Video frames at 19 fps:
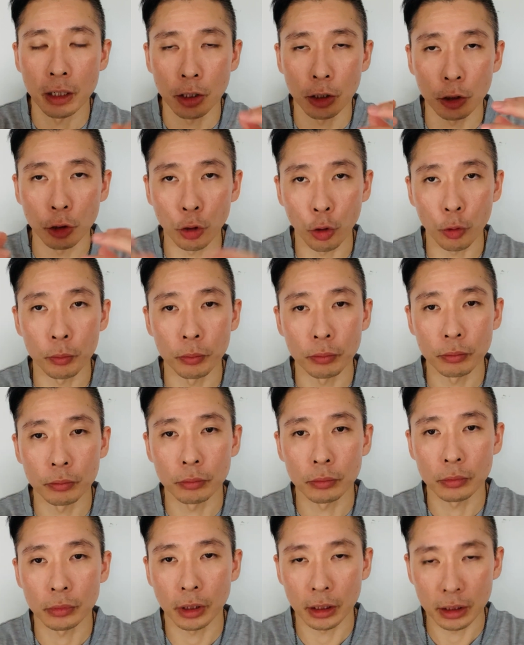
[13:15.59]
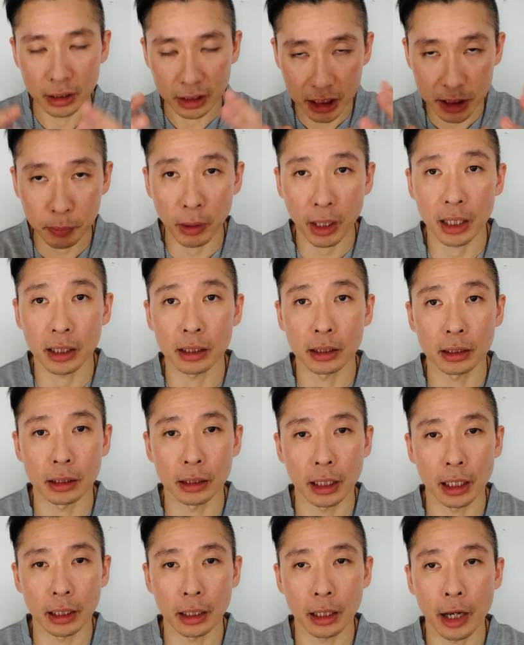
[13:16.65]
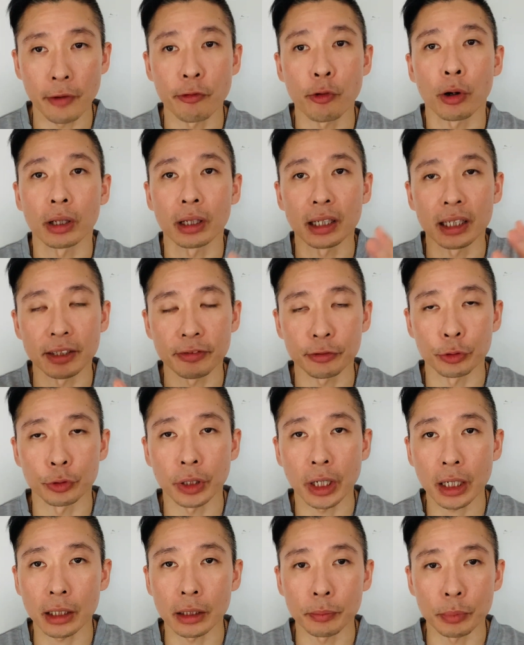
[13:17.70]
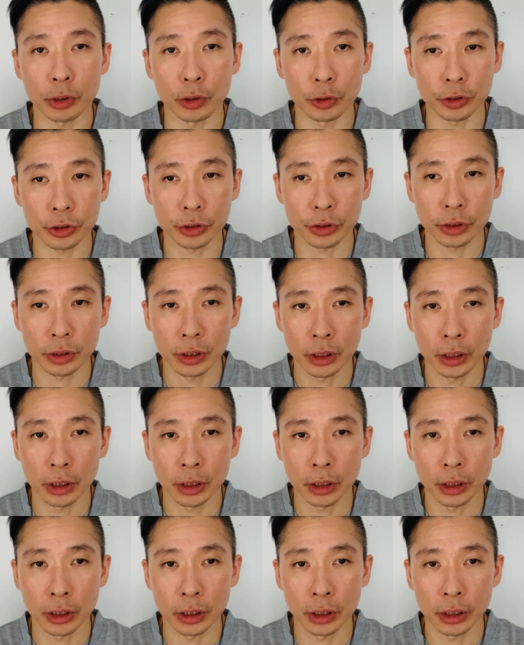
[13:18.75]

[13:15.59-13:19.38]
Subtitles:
globe and this planet that everyone live together, because